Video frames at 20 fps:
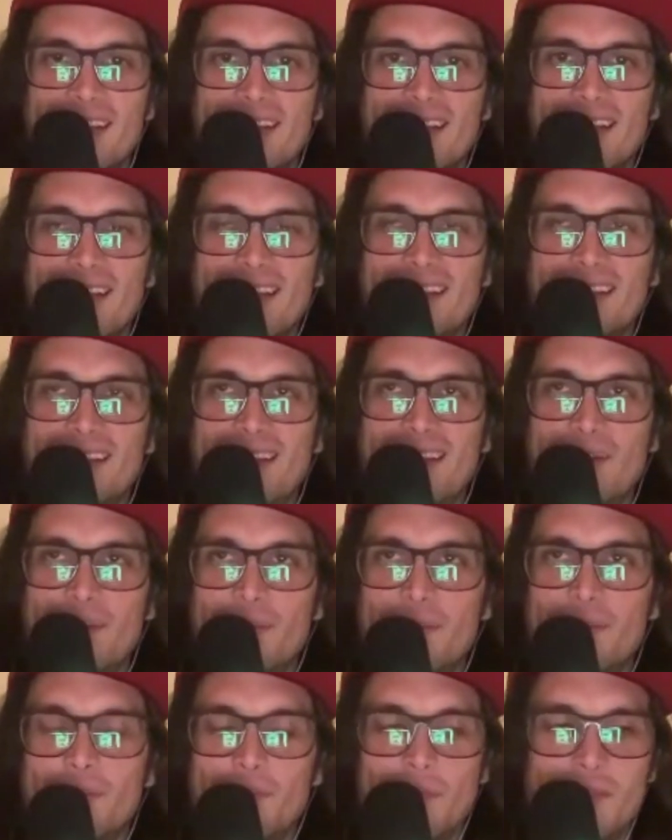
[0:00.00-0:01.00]
and that
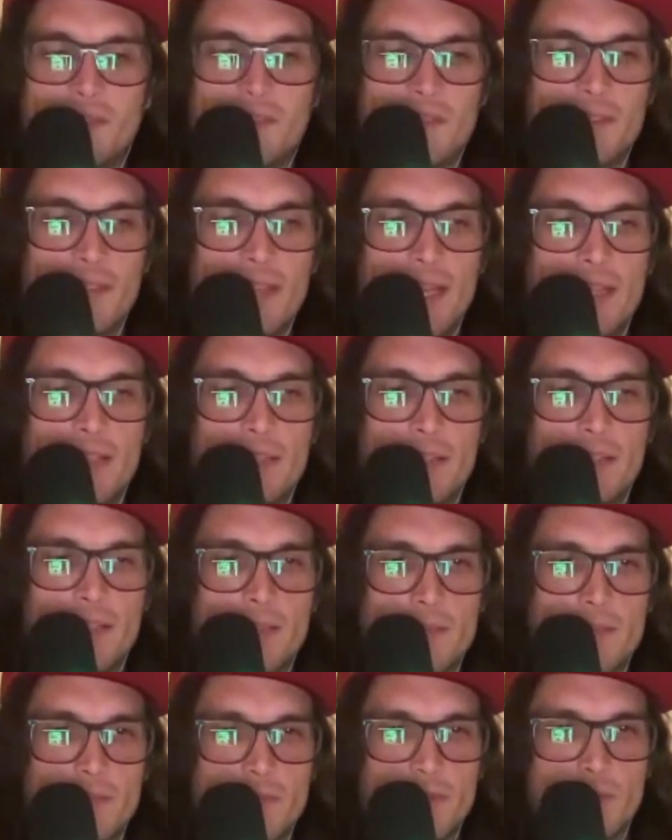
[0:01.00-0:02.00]

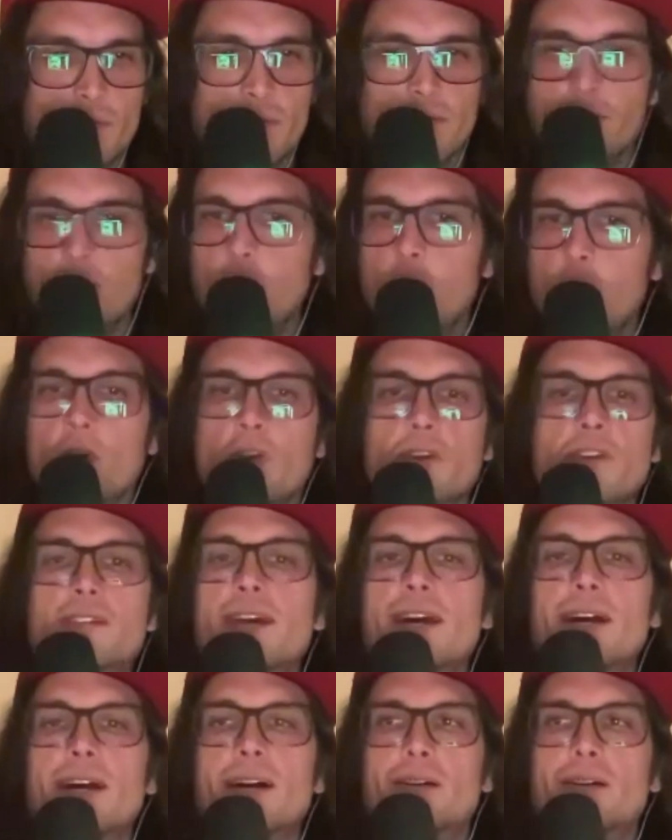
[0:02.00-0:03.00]
just sort of worked
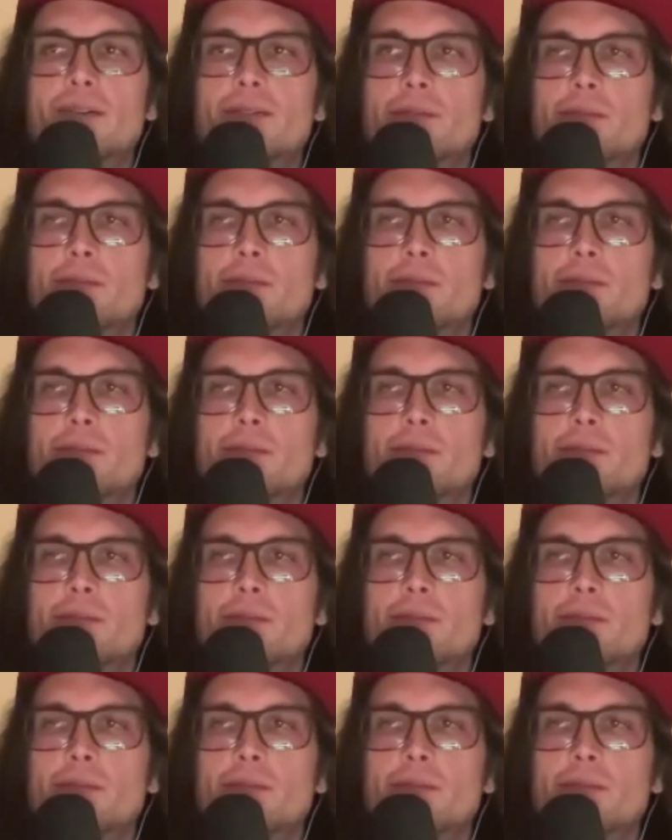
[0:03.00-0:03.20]
out.